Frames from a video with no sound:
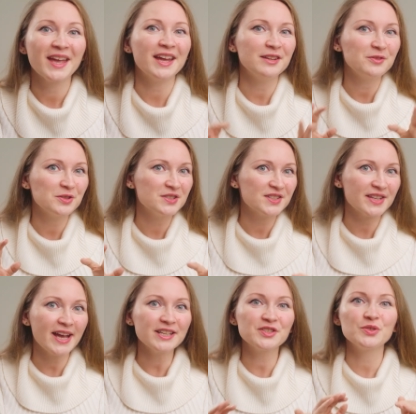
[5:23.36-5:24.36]
And if you
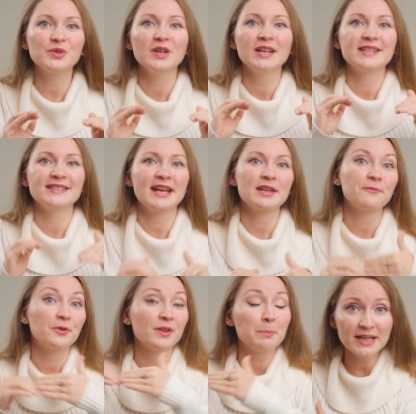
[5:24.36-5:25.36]
decide to sign up
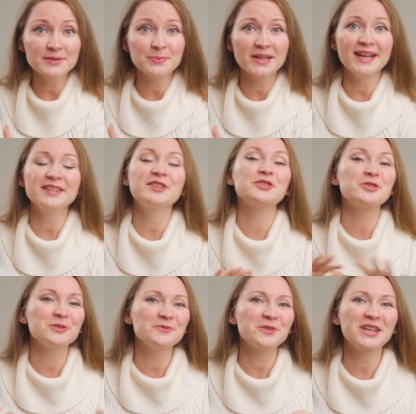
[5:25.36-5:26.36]
for the paid plan,
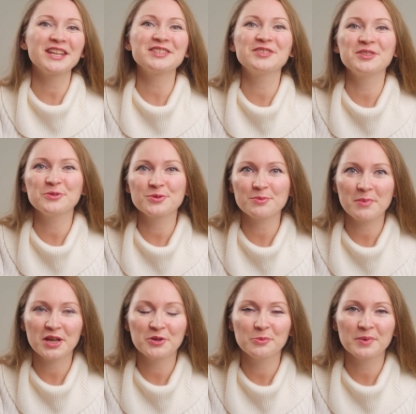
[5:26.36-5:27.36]
don't forget to use
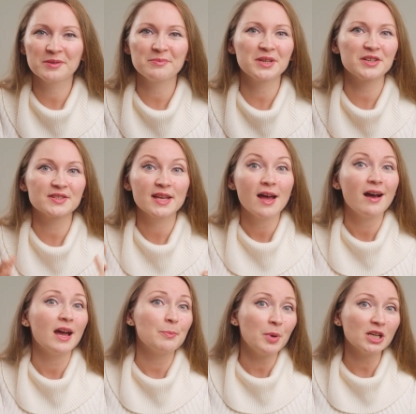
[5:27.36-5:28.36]
my coupon, because
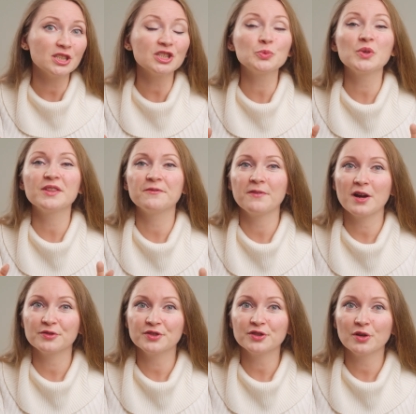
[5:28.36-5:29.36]
I partnered with the
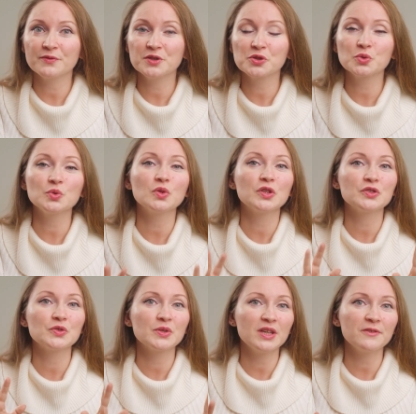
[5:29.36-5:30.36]
founder of the tool
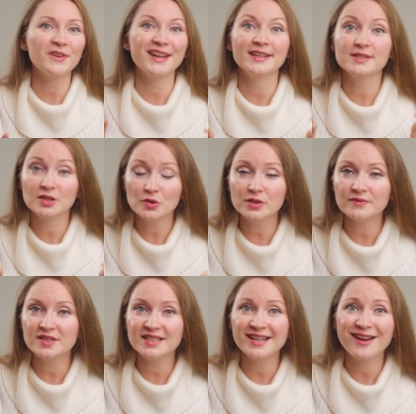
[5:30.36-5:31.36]
to give an exclusive
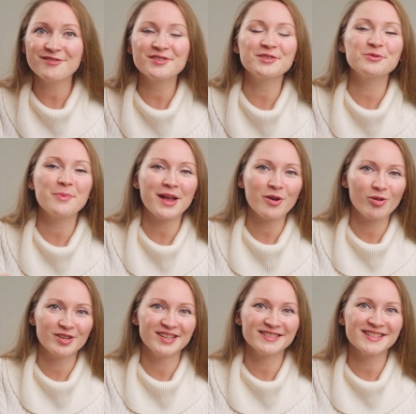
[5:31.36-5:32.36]
discount to my
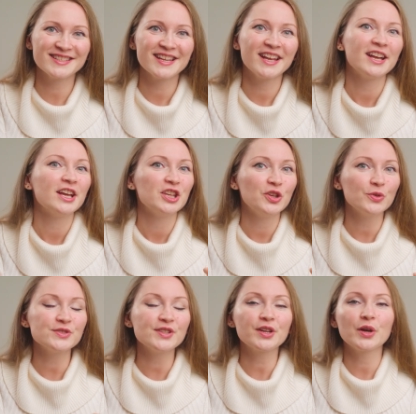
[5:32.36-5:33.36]
audience.
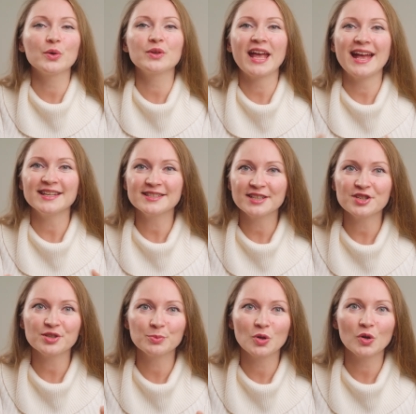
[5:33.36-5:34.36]
Use the code
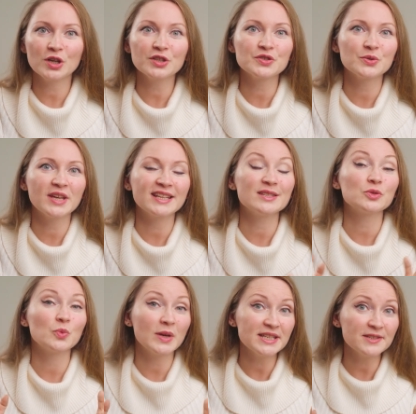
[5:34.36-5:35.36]
AnastasiaBlogger to get
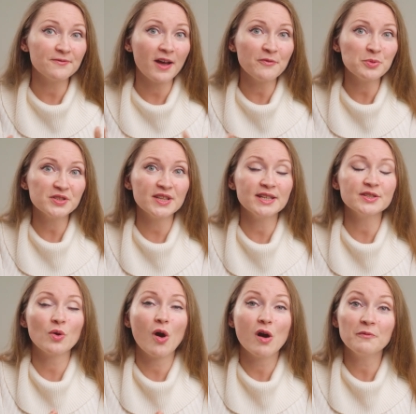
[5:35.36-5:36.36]
25%
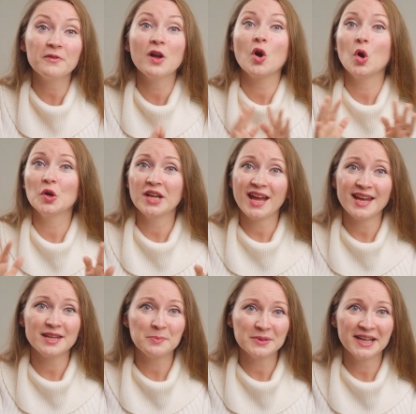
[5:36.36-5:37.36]
off on
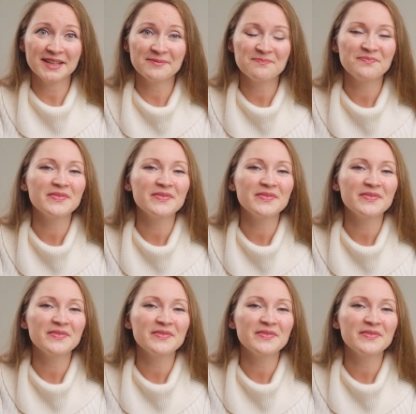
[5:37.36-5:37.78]
any plan.